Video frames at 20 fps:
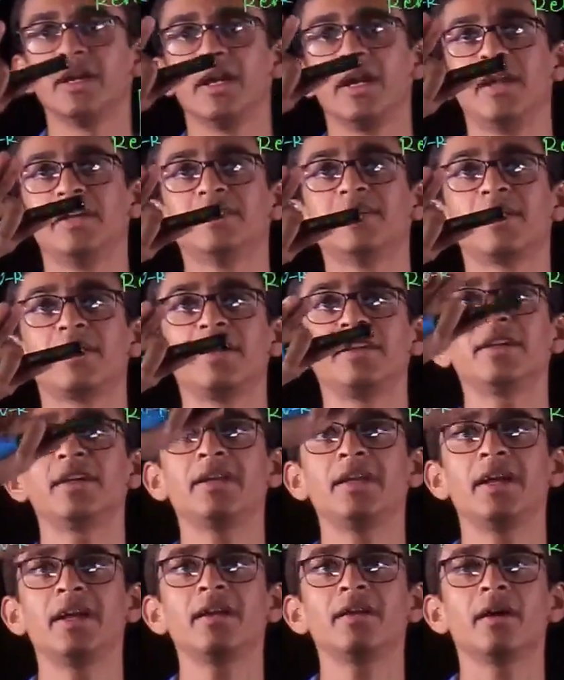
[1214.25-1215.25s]
and the
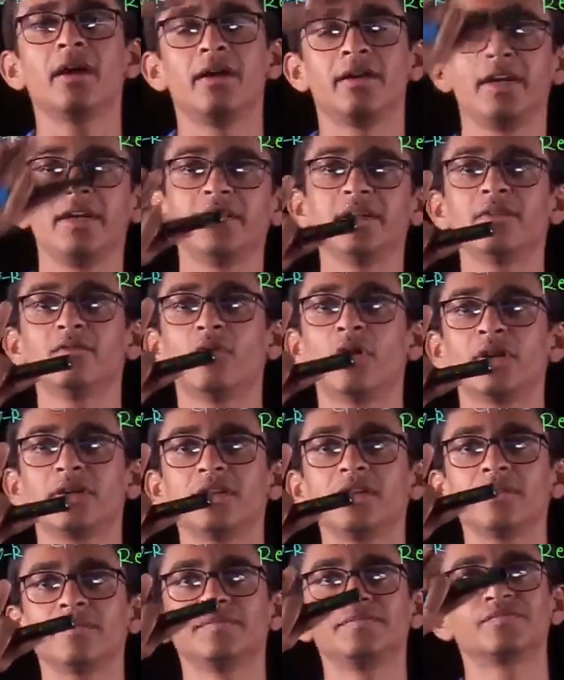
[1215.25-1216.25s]
return
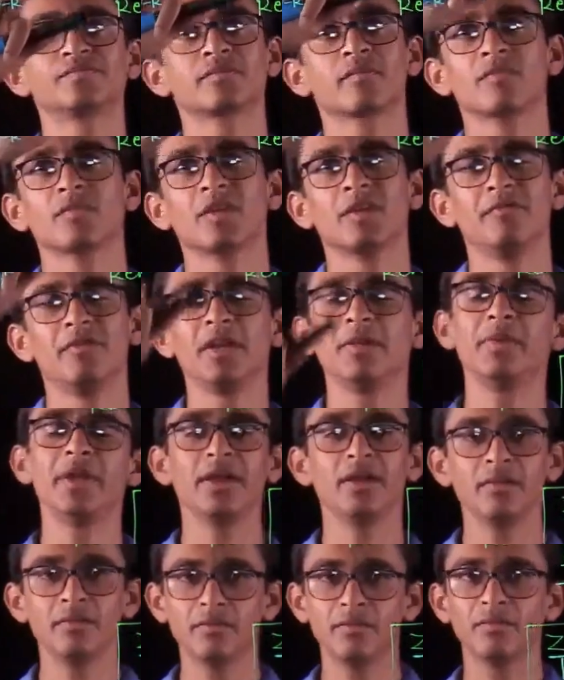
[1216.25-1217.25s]
water will
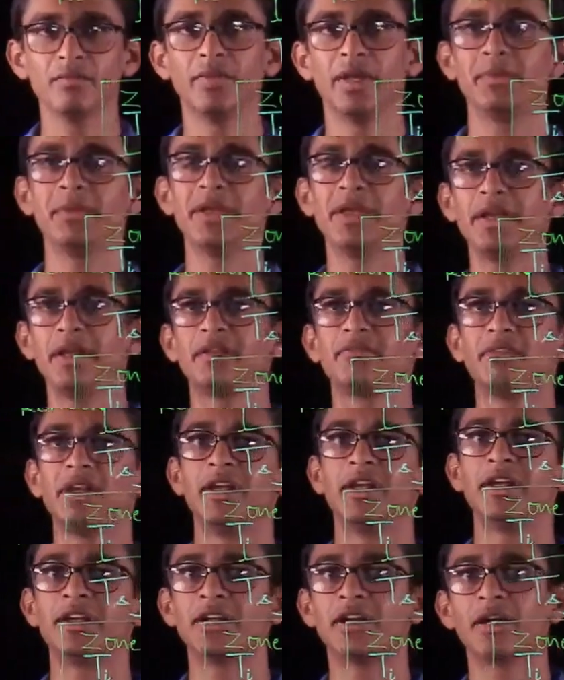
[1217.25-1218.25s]
be, maybe it will
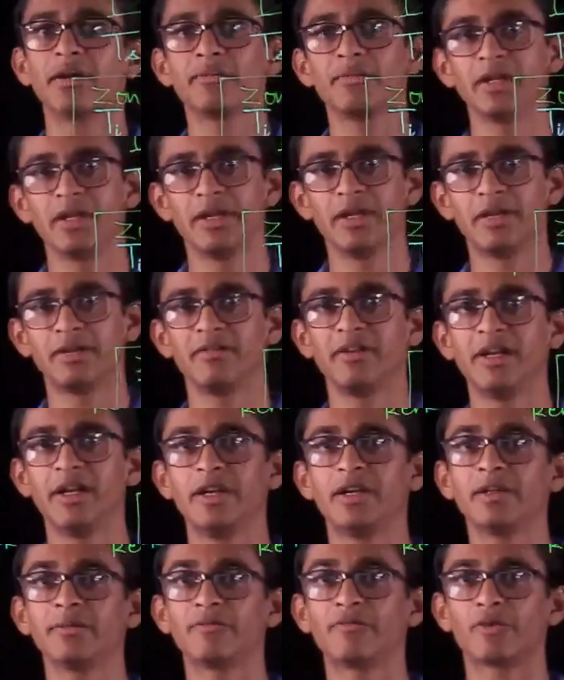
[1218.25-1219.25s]

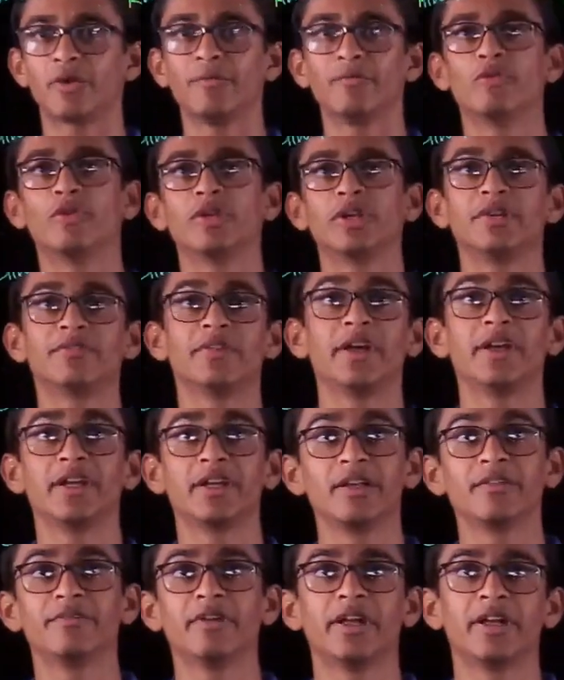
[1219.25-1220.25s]
heat up from 45
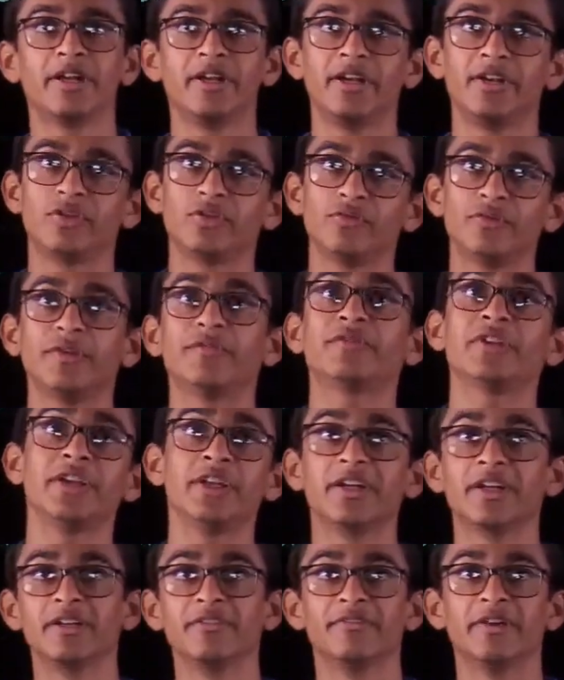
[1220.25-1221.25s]
degree Fahrenheit to 50
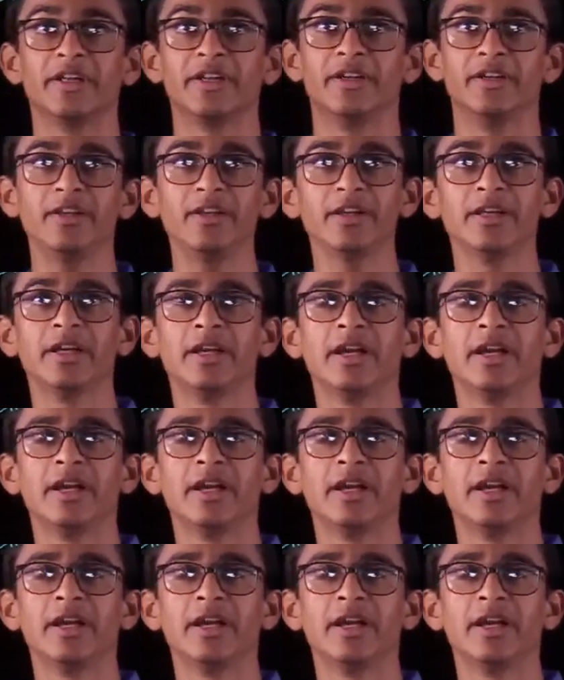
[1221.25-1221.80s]
degree Fahrenheit,